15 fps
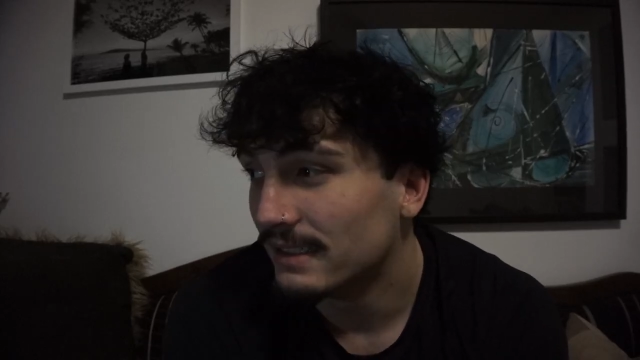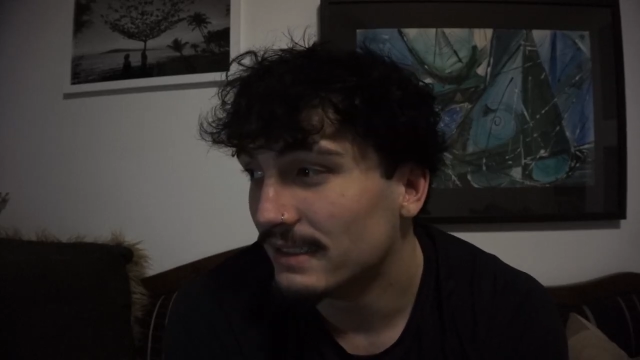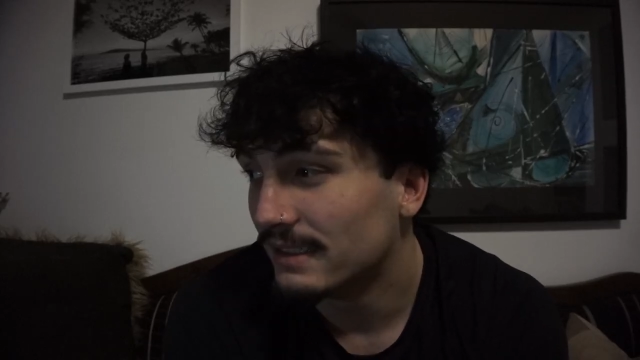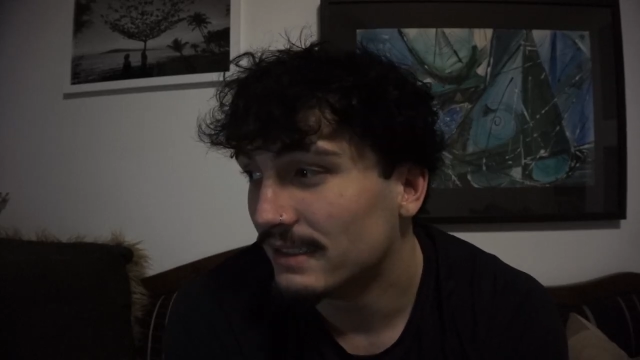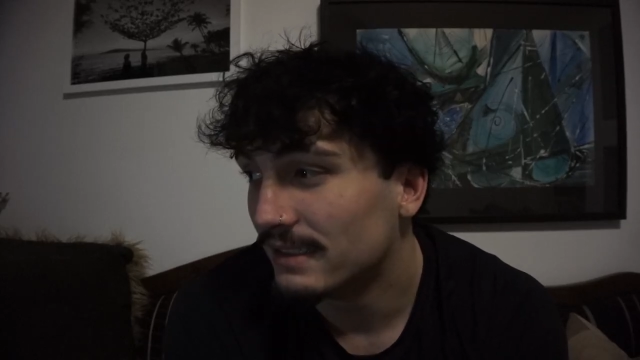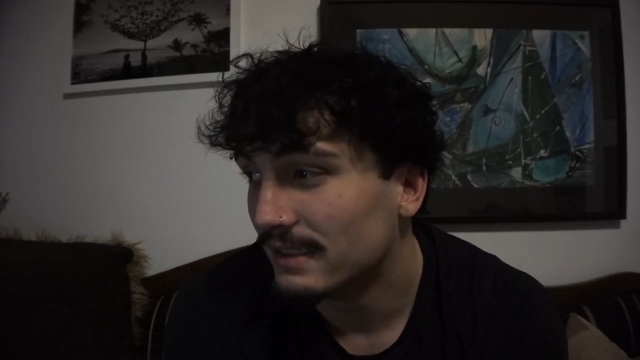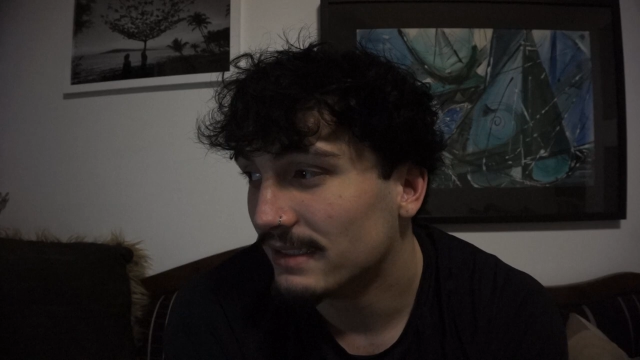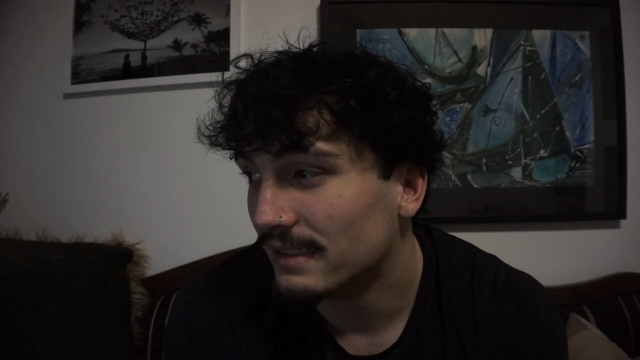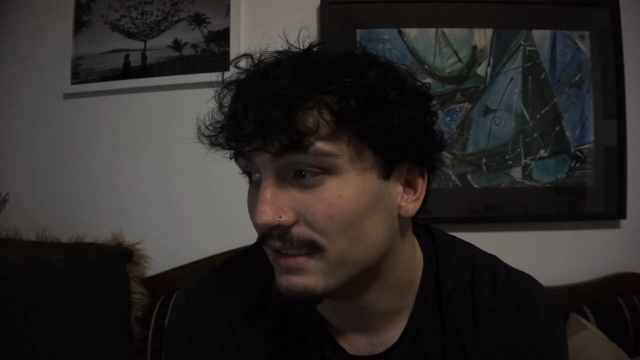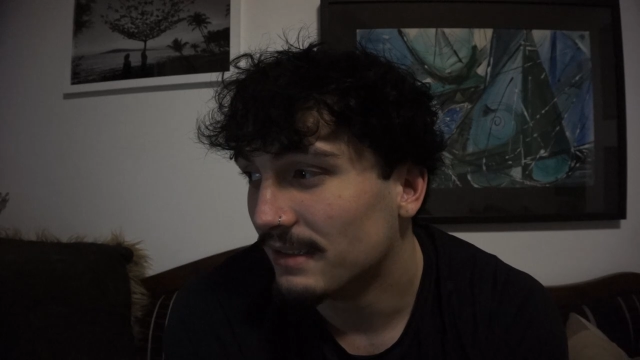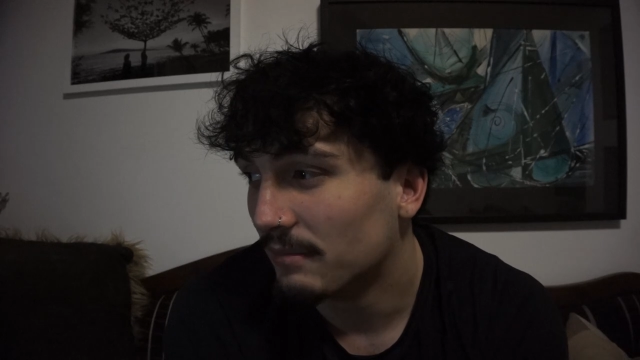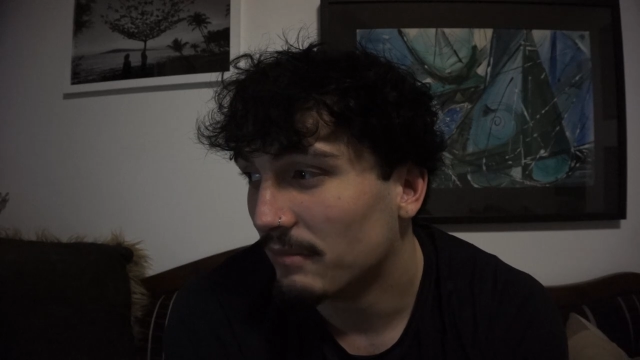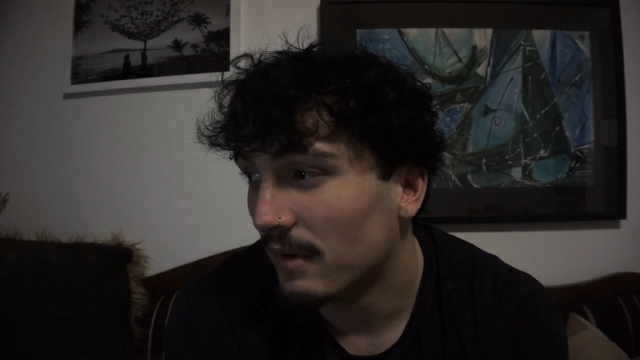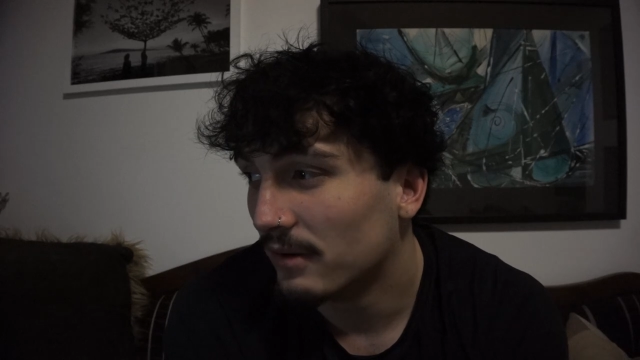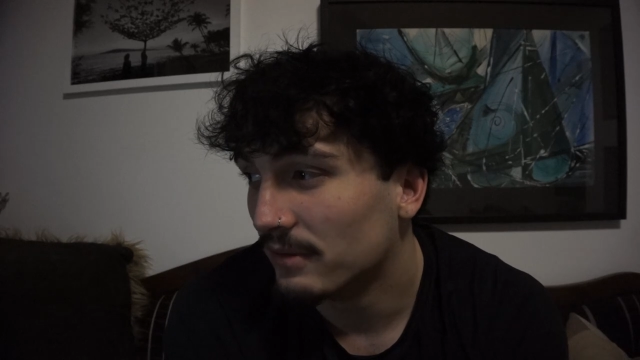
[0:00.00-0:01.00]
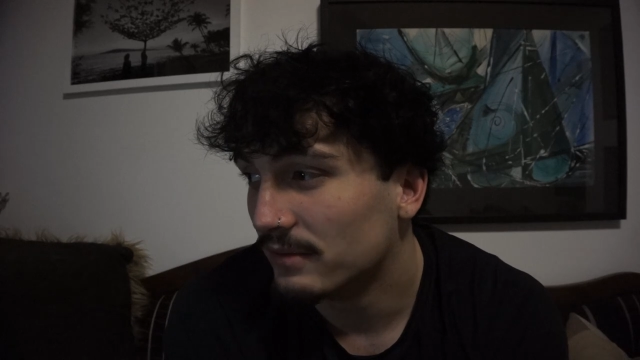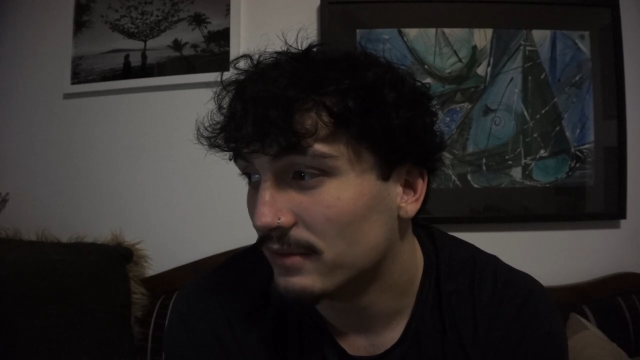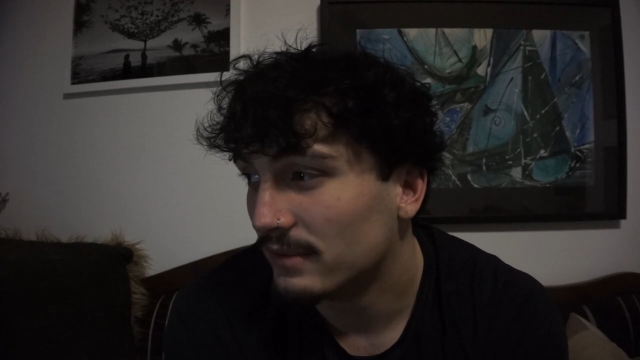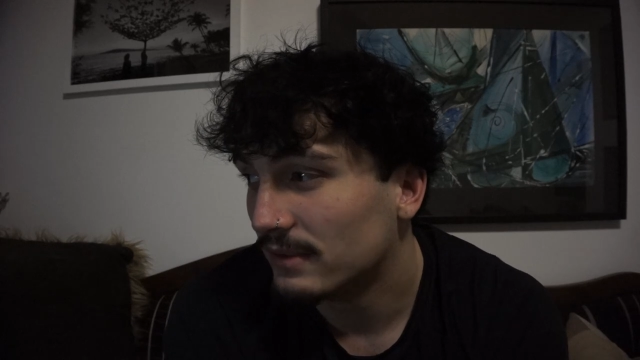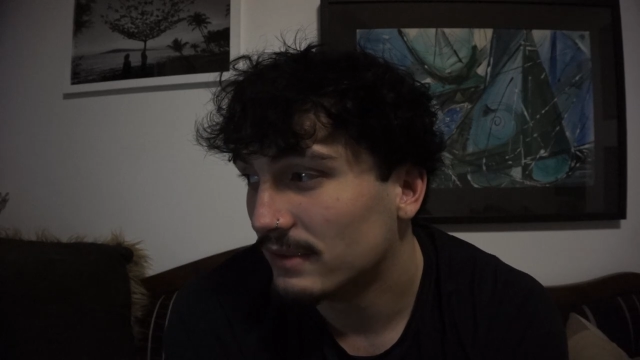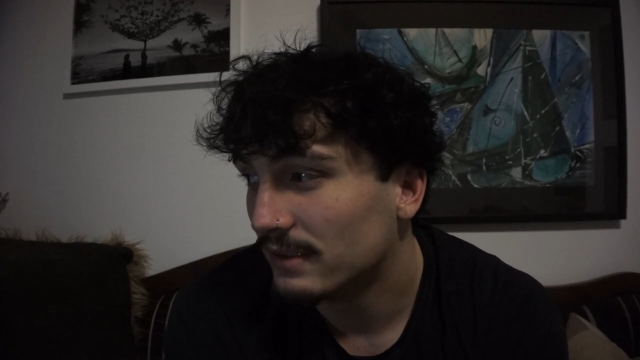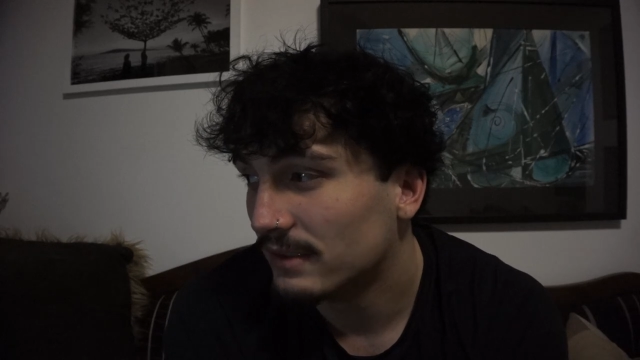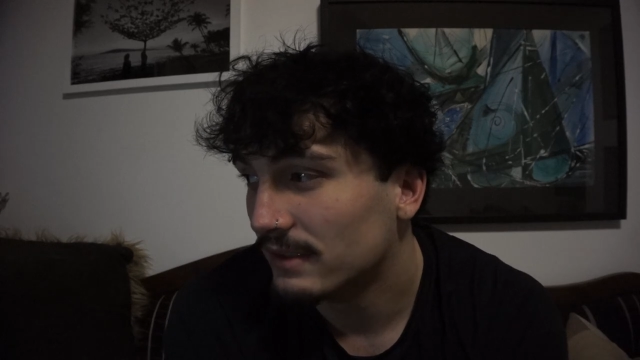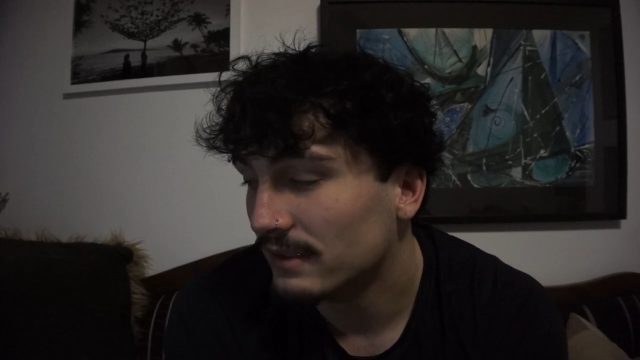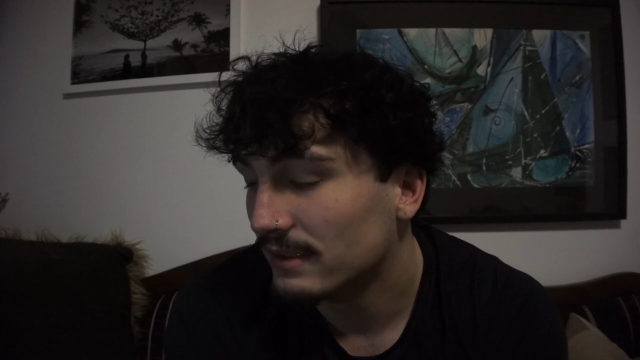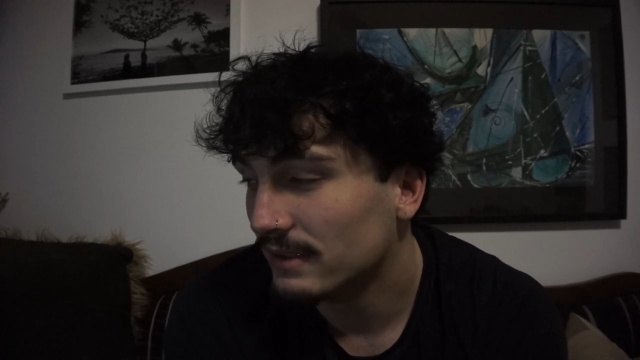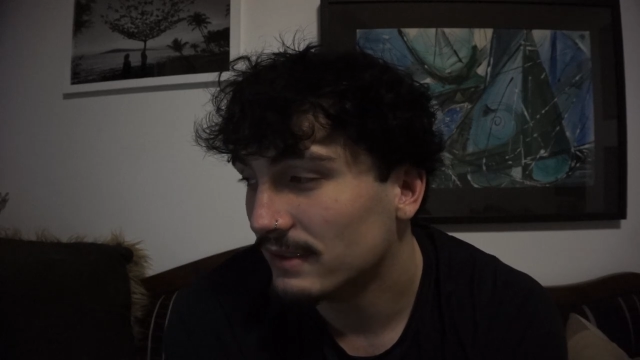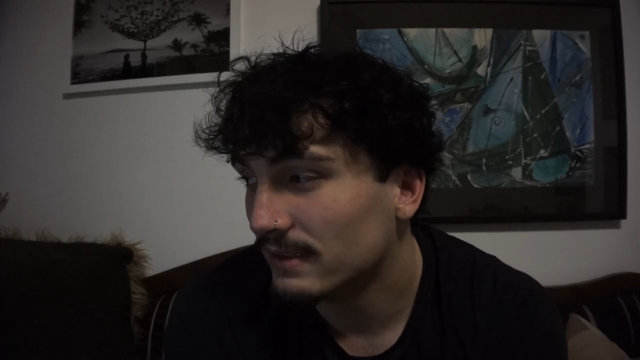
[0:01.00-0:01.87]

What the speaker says: is the most